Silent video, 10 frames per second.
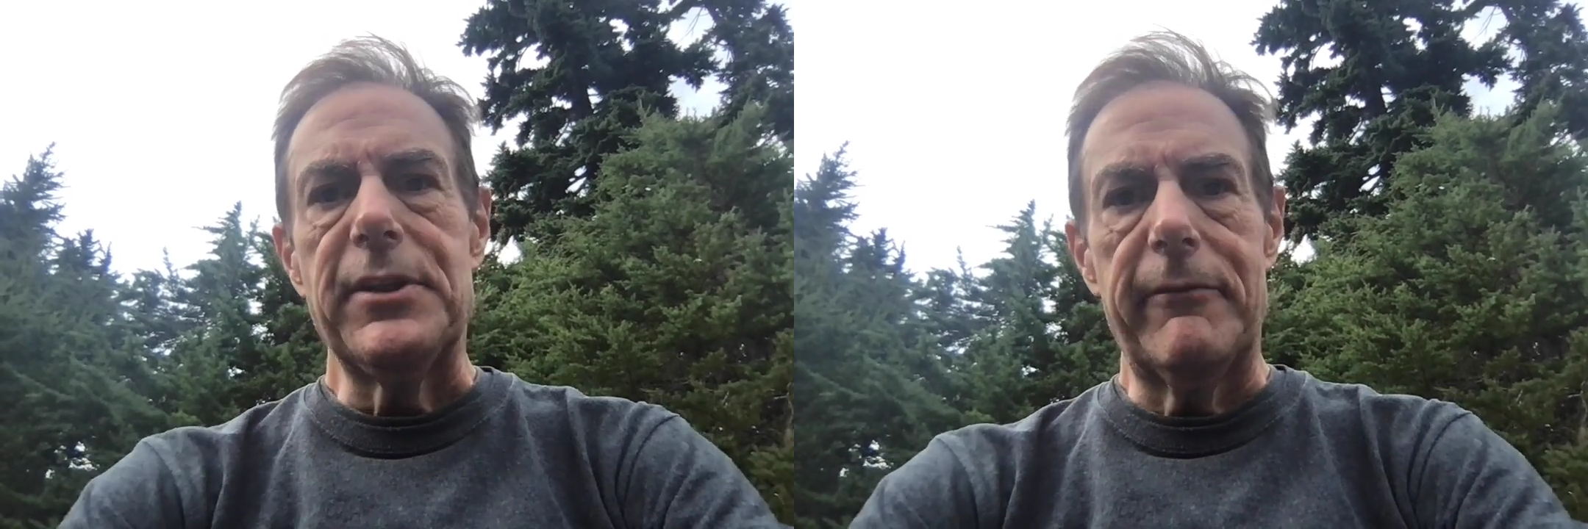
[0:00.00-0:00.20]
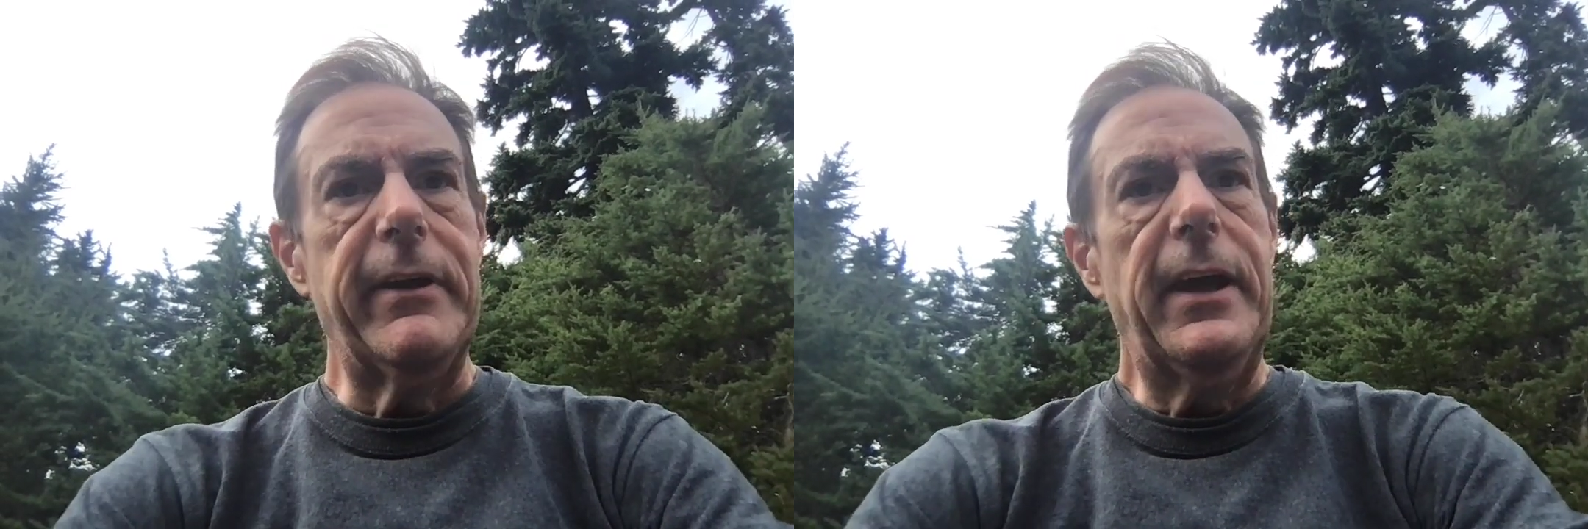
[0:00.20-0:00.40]

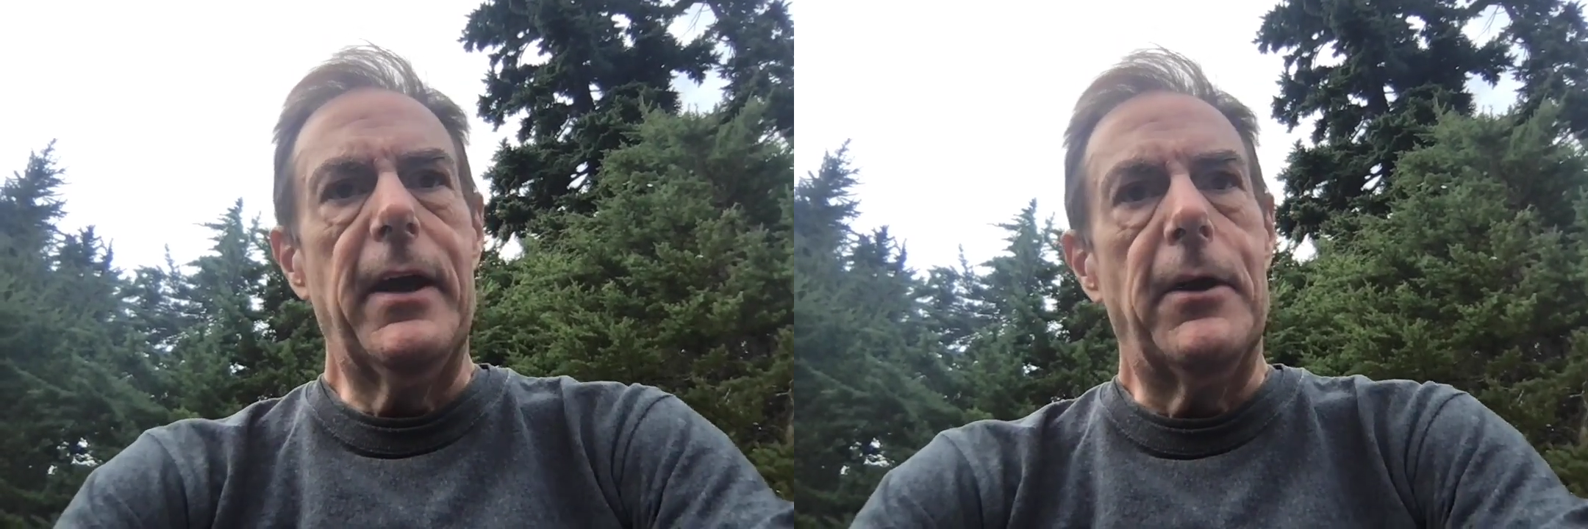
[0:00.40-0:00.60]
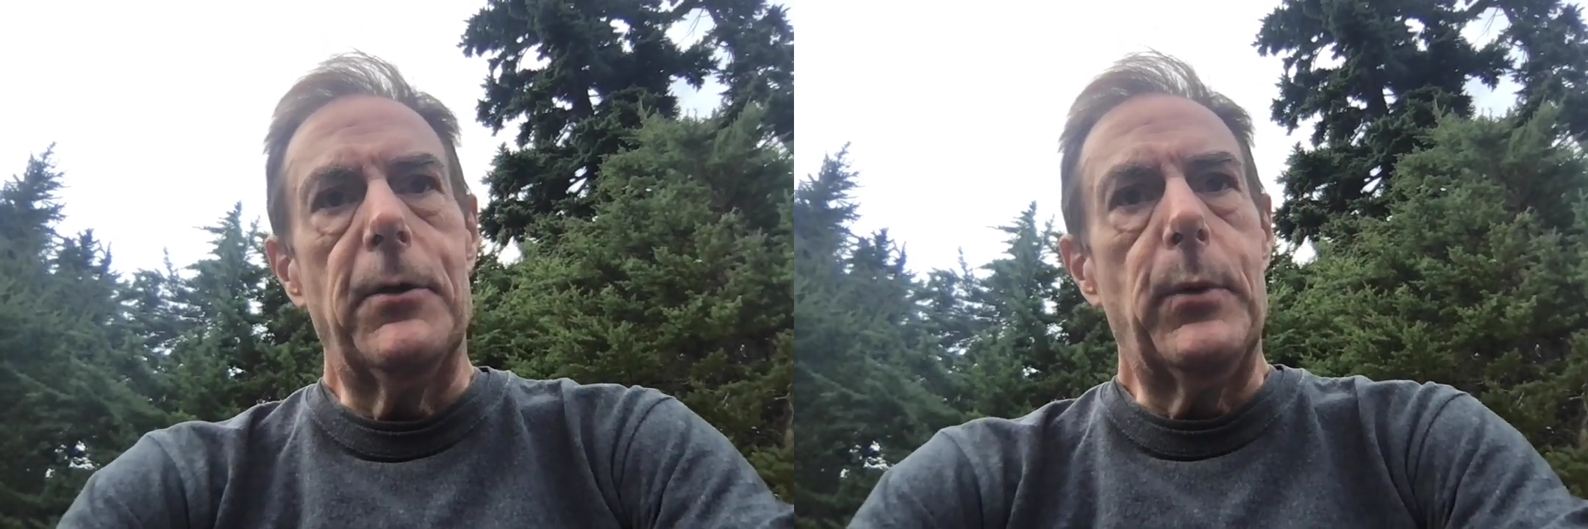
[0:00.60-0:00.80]
of
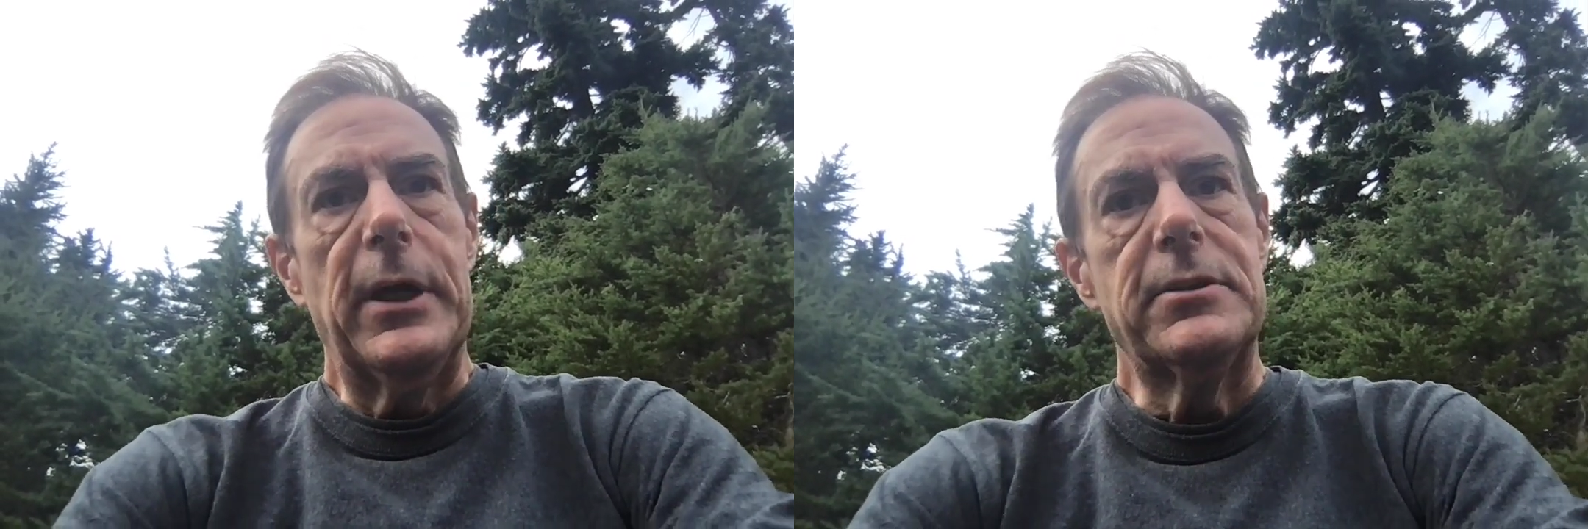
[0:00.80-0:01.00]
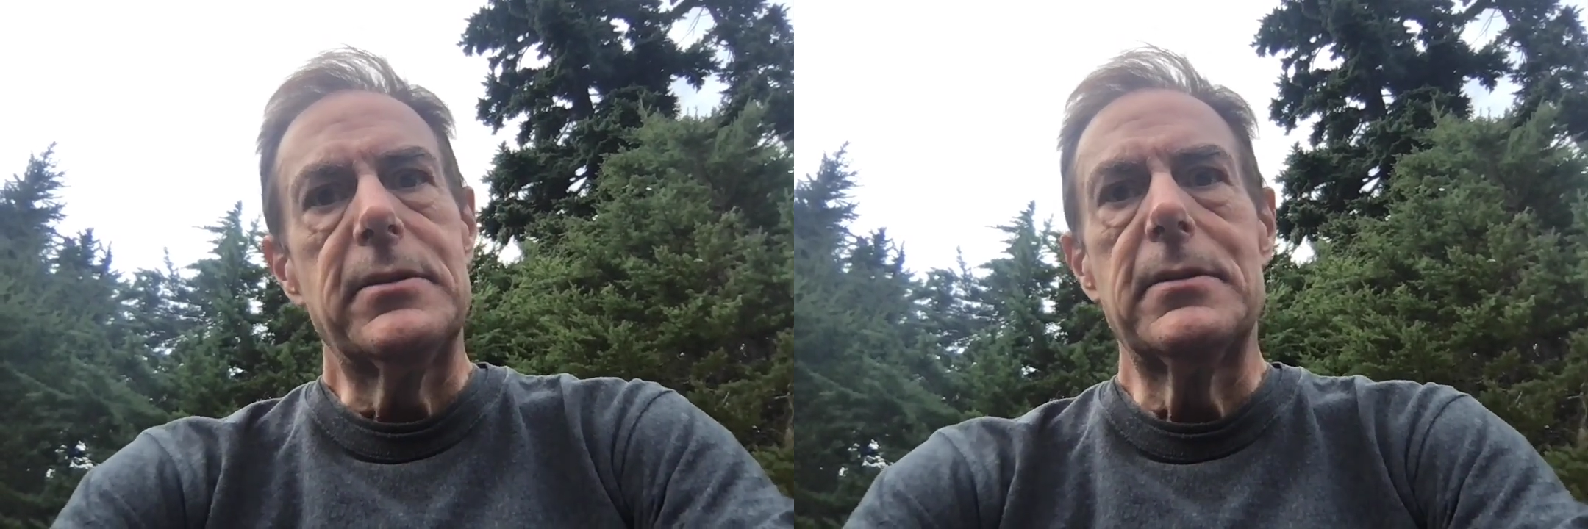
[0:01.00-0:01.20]
ego,
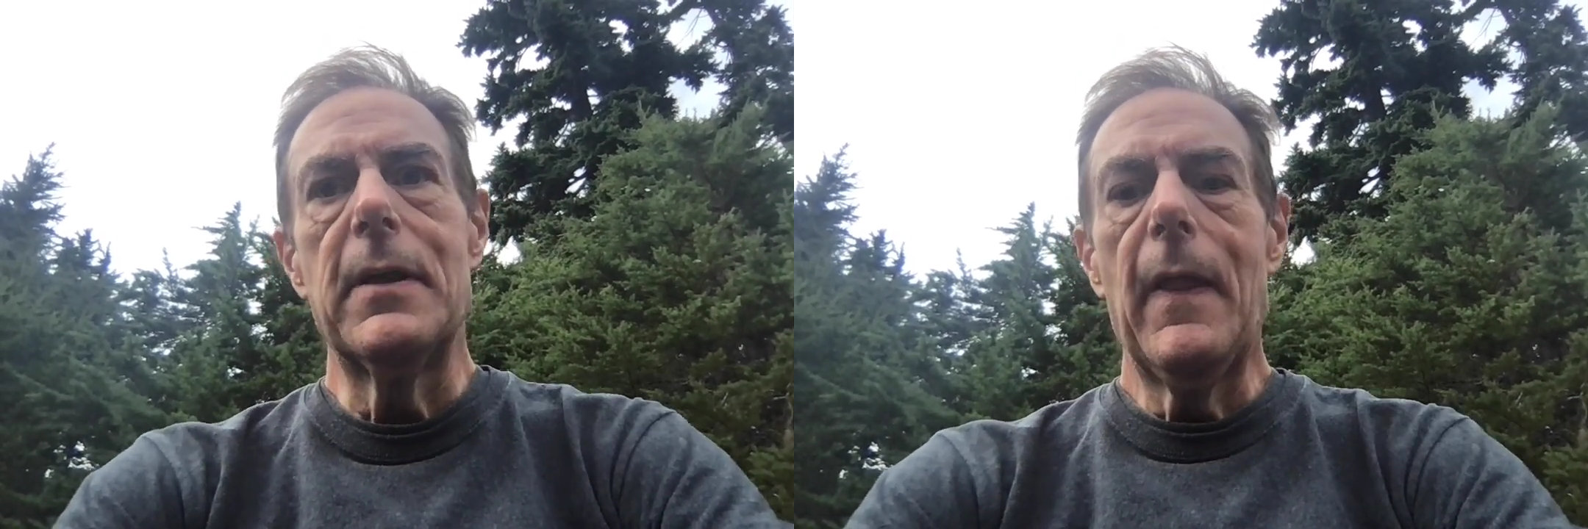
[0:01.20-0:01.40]
which